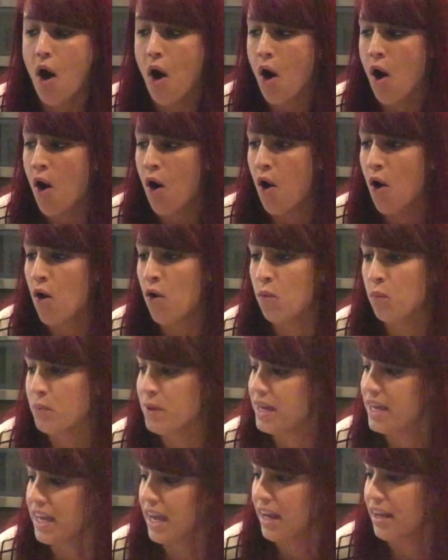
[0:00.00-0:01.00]
all
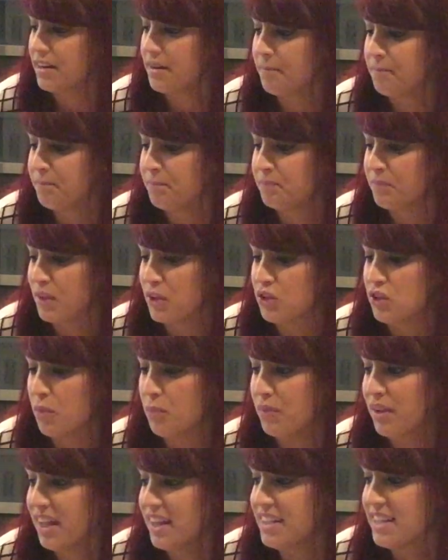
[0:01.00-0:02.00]
weekend. So I'm
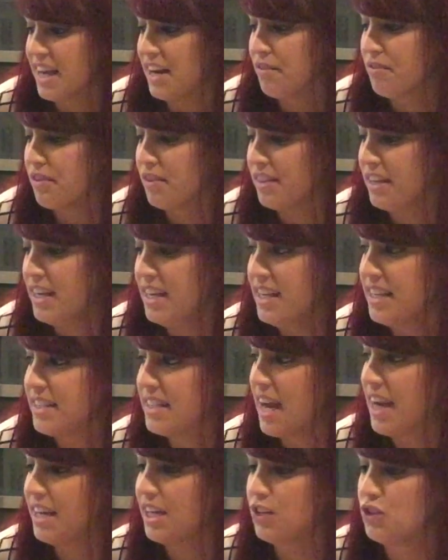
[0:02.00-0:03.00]
really excited for these.
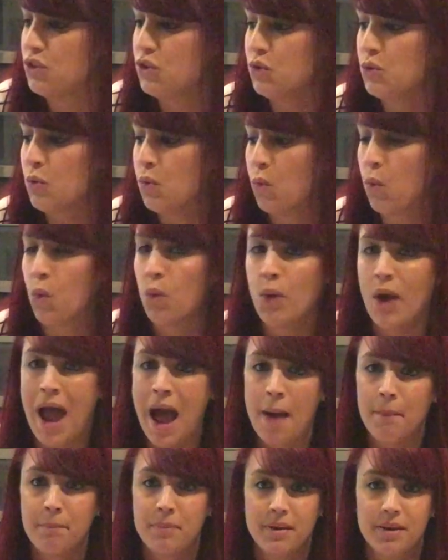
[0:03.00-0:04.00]
I need to
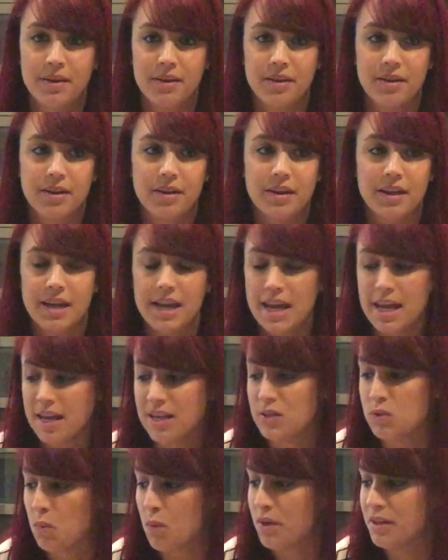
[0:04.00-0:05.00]
wrap
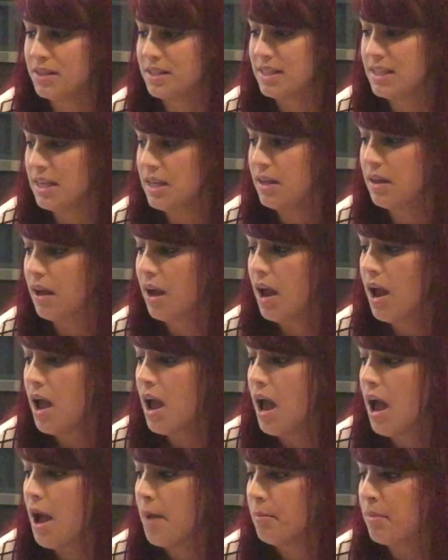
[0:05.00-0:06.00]
his onesie
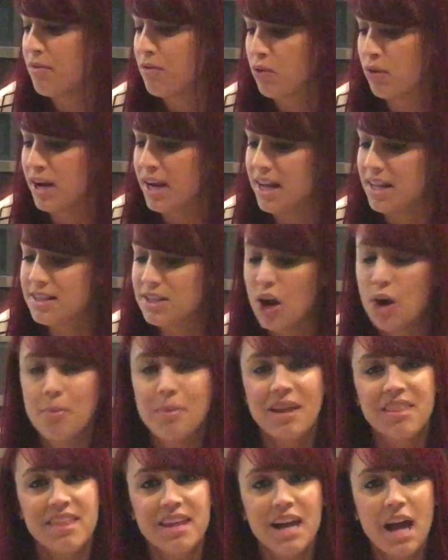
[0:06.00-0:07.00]
before he gets home.
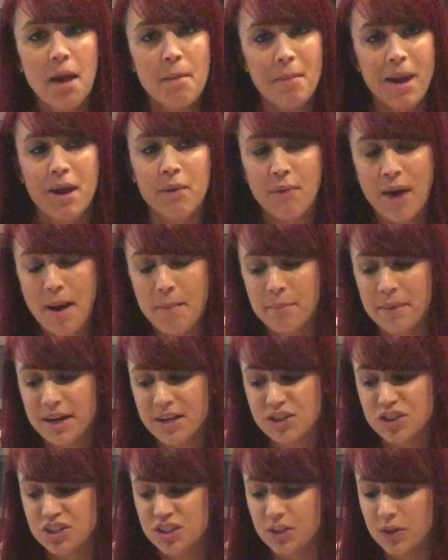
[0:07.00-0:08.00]
I think I might wrap
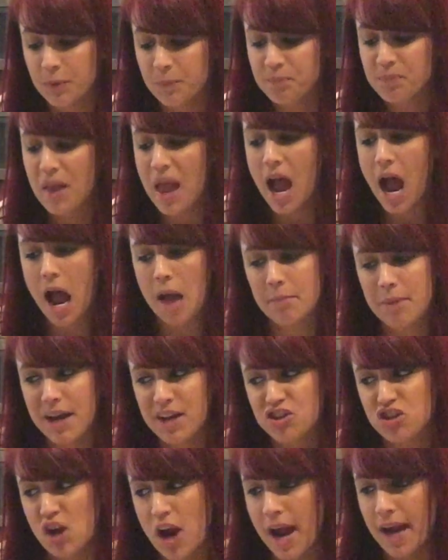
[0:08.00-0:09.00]
mine too. I
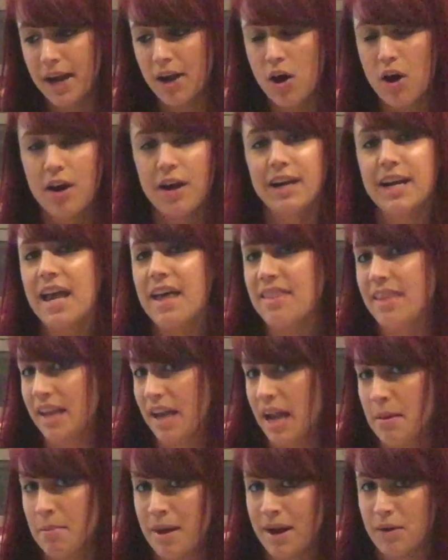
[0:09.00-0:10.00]
might try it on and then
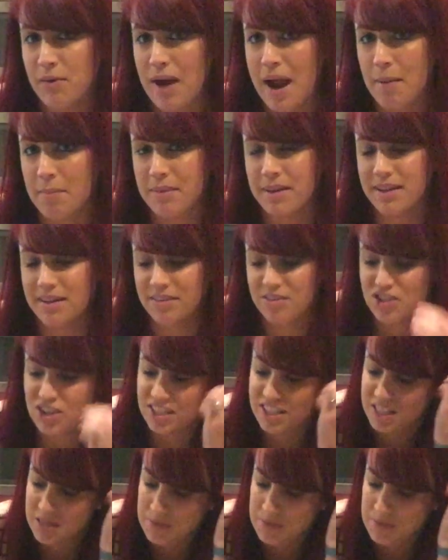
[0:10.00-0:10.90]
I might wrap it just